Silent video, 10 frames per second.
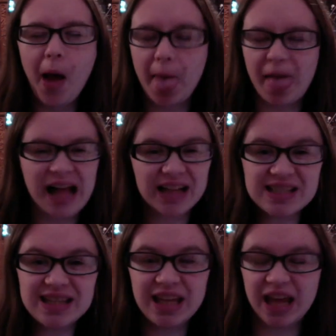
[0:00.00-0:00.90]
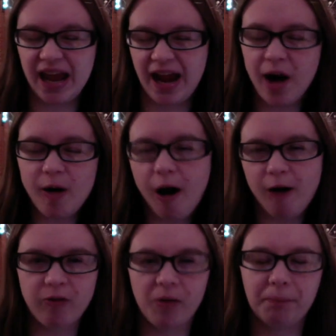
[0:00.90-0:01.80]
That's the arrow
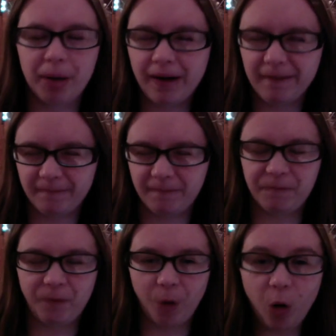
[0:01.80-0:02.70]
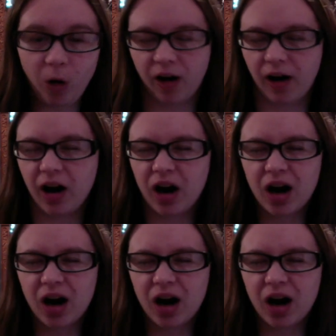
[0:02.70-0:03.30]
from part 4.